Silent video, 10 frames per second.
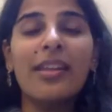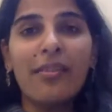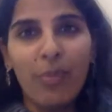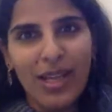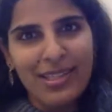
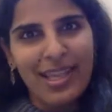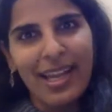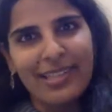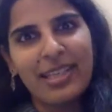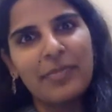Once that
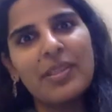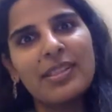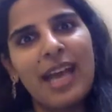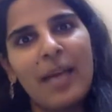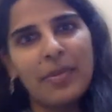
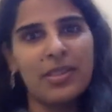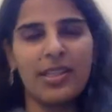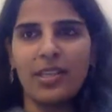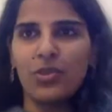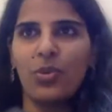acceptance happens
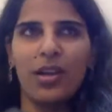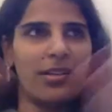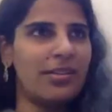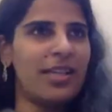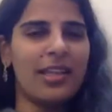and you
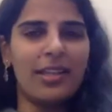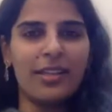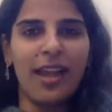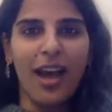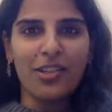understand the
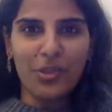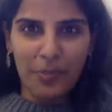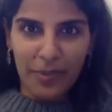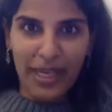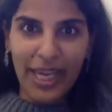larger
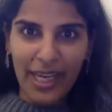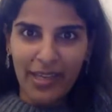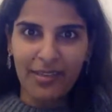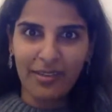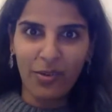
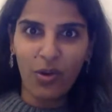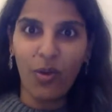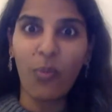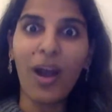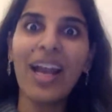play,
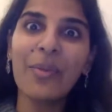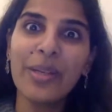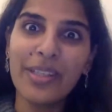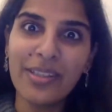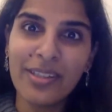or why
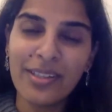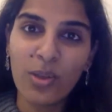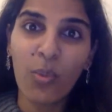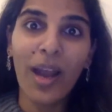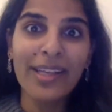we did this,
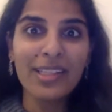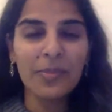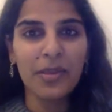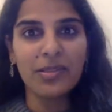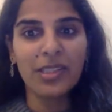or why this
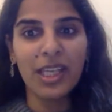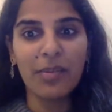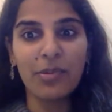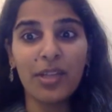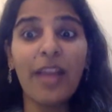person
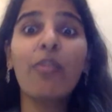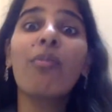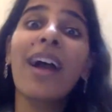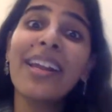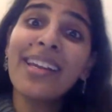came into life, or
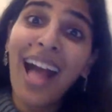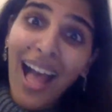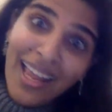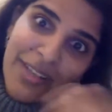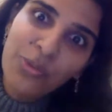why did
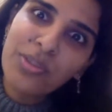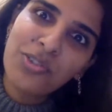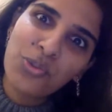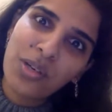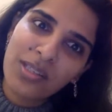I do
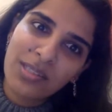this to hurt